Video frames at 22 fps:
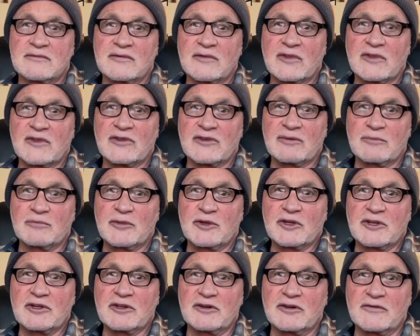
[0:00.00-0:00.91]
It's a
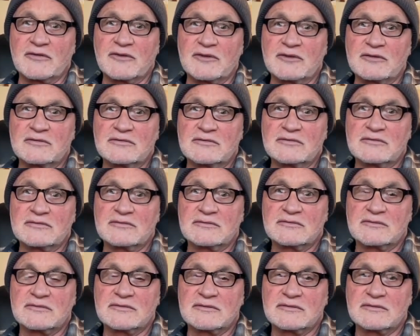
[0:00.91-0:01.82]
big interval.
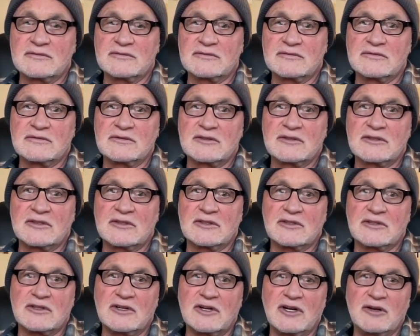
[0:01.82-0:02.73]

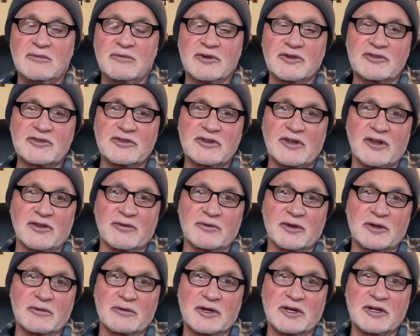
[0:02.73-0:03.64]
Almost all the way
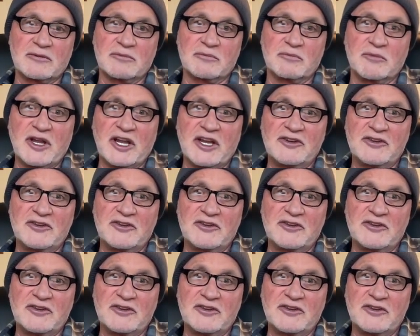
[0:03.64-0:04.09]
around. Major